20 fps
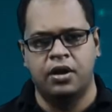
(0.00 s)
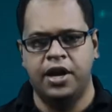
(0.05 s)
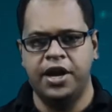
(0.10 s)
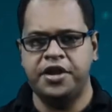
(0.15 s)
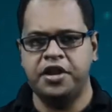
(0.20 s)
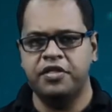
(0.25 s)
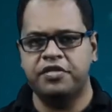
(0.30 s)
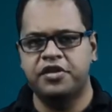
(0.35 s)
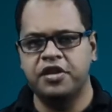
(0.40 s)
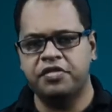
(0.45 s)

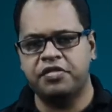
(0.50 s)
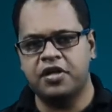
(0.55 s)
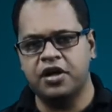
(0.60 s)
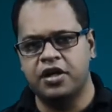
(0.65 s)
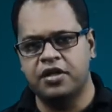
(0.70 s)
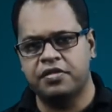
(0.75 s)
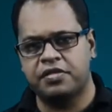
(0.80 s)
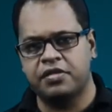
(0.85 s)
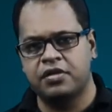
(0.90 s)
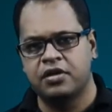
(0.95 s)
Let us
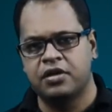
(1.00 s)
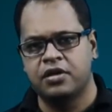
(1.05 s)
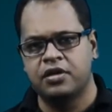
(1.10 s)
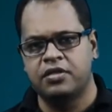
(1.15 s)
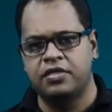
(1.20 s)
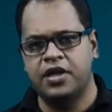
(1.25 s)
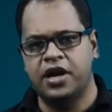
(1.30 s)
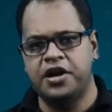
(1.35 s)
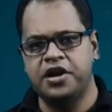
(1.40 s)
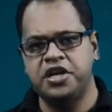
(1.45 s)
discuss
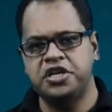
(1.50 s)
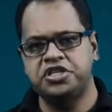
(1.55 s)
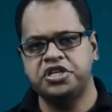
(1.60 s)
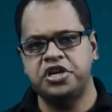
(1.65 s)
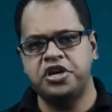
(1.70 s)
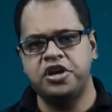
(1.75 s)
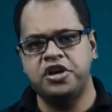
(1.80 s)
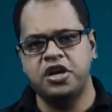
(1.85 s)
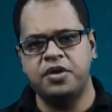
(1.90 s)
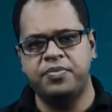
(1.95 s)
the
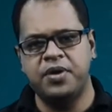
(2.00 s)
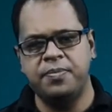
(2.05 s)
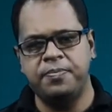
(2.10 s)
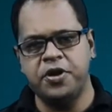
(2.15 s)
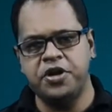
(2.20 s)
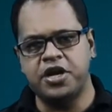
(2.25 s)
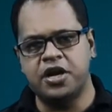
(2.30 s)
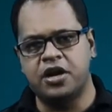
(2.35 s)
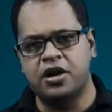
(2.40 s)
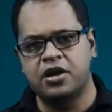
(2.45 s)
regenerative
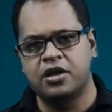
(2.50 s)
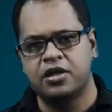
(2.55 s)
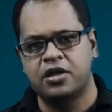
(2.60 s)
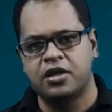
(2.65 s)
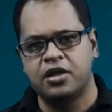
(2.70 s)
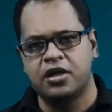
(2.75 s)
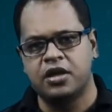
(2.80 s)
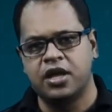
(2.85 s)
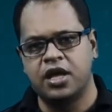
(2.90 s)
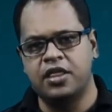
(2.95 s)
repeater
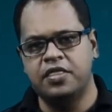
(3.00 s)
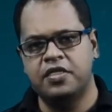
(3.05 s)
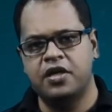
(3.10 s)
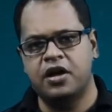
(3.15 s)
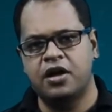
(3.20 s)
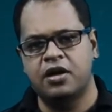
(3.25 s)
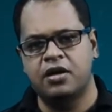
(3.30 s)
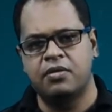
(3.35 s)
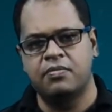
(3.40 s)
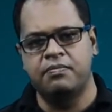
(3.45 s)
in
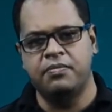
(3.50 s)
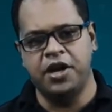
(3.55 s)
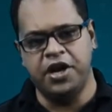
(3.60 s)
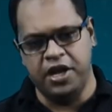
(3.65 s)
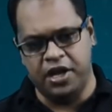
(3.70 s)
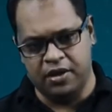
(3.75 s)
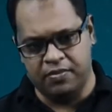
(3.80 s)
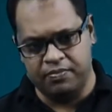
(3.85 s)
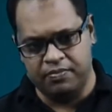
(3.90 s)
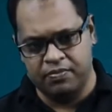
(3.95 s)
the
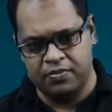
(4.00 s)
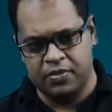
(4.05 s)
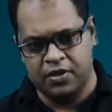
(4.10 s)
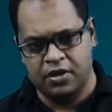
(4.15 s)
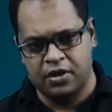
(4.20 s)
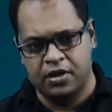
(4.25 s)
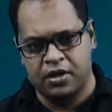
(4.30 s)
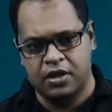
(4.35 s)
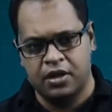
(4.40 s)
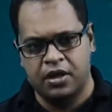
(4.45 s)
medium.
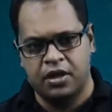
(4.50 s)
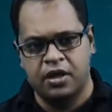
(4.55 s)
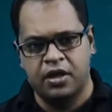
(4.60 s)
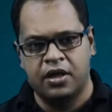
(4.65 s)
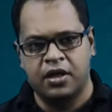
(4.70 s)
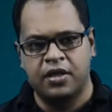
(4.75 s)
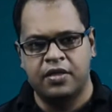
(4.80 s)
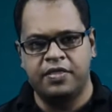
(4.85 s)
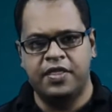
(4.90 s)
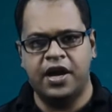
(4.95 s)

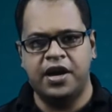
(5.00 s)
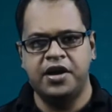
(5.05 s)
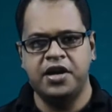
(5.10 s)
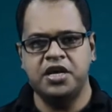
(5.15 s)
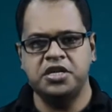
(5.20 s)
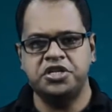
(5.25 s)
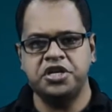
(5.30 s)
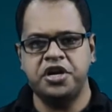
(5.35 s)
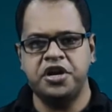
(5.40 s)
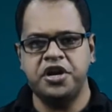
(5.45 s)
The
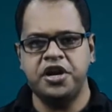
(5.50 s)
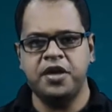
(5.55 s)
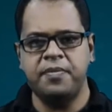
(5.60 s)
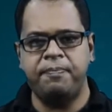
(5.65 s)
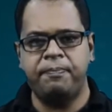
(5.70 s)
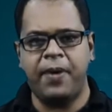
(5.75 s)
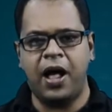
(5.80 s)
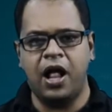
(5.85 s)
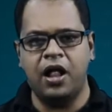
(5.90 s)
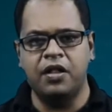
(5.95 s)

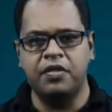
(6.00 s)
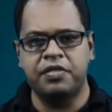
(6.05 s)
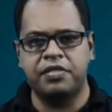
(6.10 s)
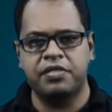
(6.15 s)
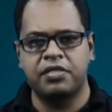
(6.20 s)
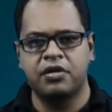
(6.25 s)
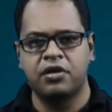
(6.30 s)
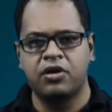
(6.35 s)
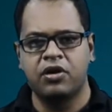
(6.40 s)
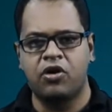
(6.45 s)
regenerative
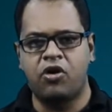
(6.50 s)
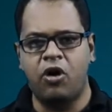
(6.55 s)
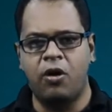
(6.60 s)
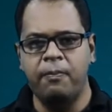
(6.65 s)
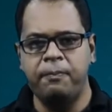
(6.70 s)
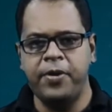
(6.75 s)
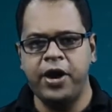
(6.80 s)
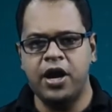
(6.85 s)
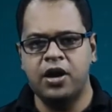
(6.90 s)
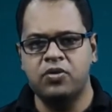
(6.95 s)
pulse
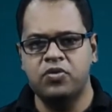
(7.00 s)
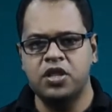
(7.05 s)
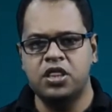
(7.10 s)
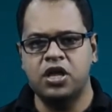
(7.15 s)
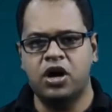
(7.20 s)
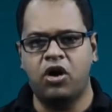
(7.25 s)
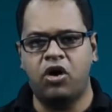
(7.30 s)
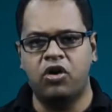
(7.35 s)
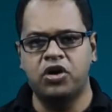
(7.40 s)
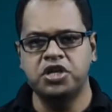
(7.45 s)
compared
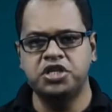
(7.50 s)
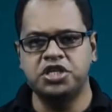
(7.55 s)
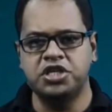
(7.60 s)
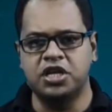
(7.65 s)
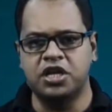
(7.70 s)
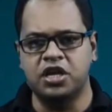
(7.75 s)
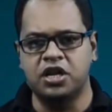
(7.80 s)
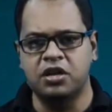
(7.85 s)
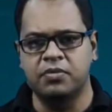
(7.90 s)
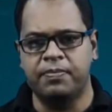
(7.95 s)
with the
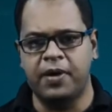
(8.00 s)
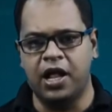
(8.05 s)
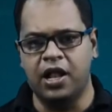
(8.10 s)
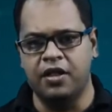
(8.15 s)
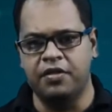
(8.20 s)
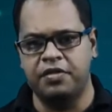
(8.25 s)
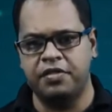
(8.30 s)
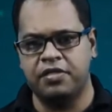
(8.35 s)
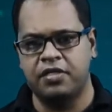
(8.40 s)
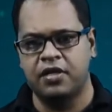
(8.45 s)
original
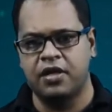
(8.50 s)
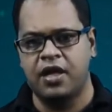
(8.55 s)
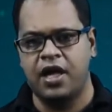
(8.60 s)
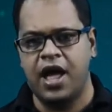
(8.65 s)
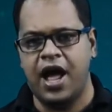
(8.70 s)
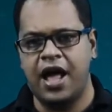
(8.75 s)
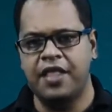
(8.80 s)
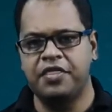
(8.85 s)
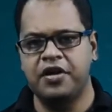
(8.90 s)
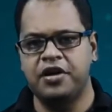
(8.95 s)
pulse
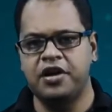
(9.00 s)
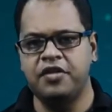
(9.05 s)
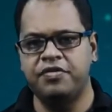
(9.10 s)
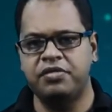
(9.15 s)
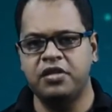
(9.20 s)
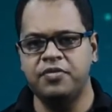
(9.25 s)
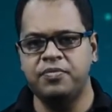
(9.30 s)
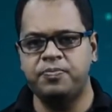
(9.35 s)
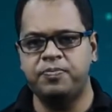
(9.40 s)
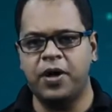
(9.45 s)
and the
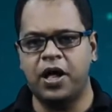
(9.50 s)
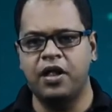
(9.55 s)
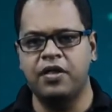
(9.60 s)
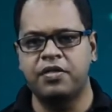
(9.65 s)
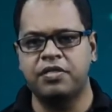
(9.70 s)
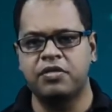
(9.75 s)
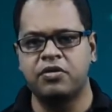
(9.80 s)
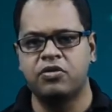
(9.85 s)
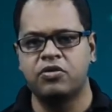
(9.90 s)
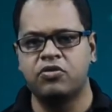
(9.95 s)
received
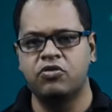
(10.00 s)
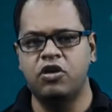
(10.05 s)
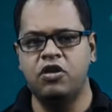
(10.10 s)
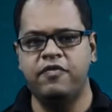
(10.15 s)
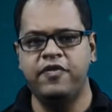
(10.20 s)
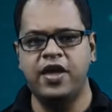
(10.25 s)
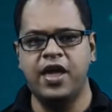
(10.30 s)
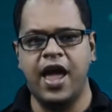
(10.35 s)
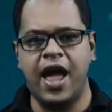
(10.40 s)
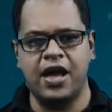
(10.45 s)
pulse
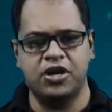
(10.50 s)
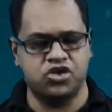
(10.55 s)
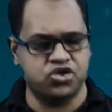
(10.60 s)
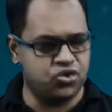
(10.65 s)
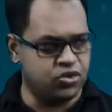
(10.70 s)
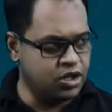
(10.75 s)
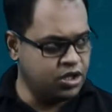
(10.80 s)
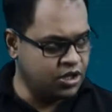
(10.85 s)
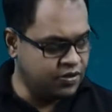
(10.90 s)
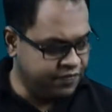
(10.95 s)
will be
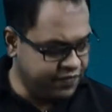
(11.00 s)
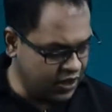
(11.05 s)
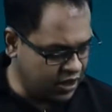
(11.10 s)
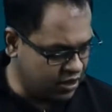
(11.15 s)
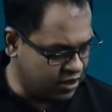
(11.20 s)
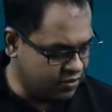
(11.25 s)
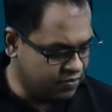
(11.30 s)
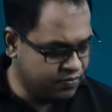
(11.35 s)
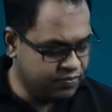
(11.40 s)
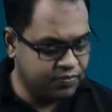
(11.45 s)
as shown in the
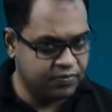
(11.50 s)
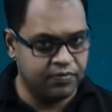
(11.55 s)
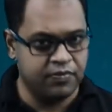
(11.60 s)
figure.